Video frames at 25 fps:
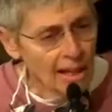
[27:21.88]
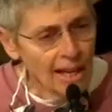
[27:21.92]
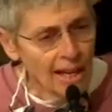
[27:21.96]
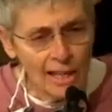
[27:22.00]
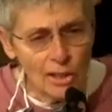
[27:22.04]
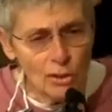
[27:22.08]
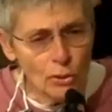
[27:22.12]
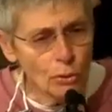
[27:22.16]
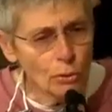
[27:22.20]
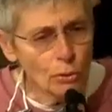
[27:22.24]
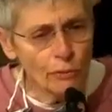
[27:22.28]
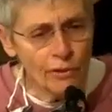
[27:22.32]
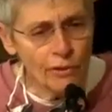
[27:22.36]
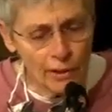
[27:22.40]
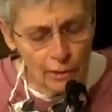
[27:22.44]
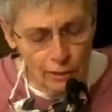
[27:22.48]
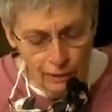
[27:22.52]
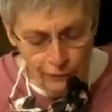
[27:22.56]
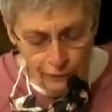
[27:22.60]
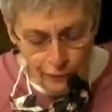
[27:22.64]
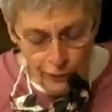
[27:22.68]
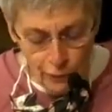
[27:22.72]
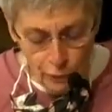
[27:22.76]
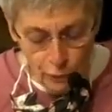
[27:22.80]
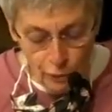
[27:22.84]
I knew
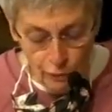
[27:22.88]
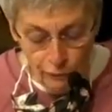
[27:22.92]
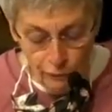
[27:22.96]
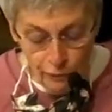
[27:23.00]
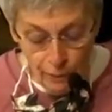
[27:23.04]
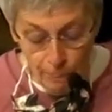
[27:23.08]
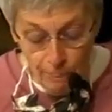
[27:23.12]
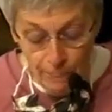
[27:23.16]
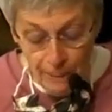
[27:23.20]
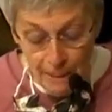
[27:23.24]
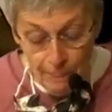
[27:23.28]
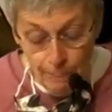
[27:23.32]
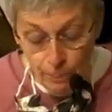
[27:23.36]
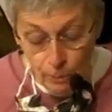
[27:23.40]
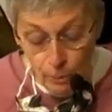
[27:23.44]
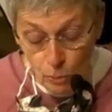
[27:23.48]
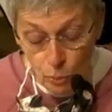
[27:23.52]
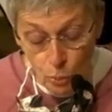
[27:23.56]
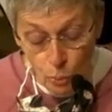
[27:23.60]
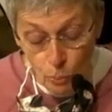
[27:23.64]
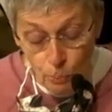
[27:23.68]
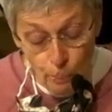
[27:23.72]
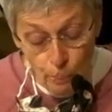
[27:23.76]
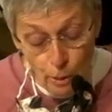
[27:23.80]
very few of the people who